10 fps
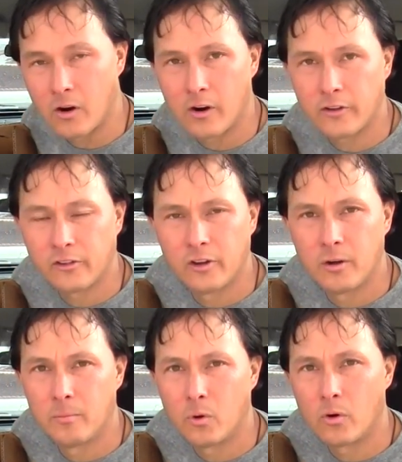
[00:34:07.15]
are
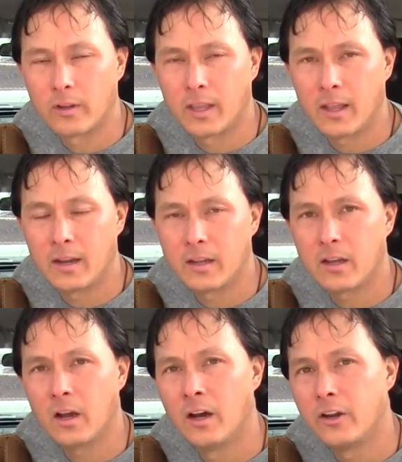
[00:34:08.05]
some
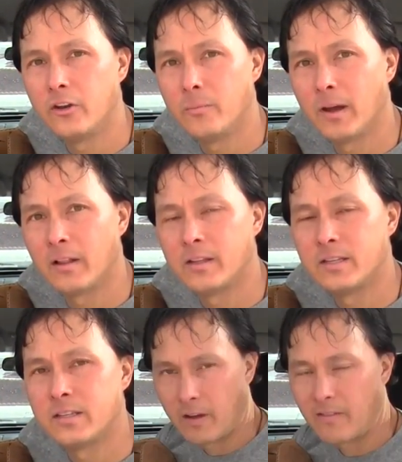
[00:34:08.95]
organic honeydew
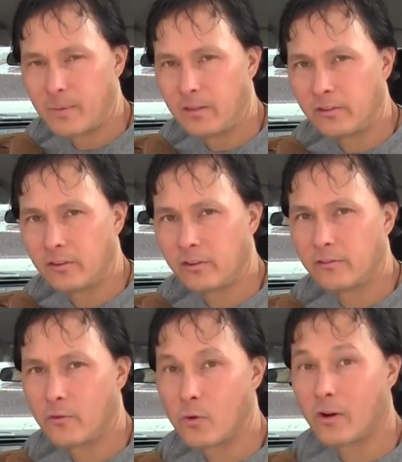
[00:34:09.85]
melons, five pieces
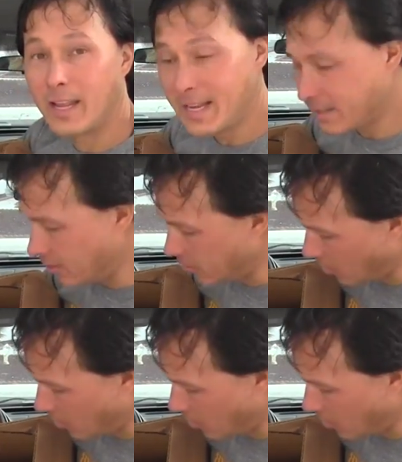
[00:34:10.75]
for eighteen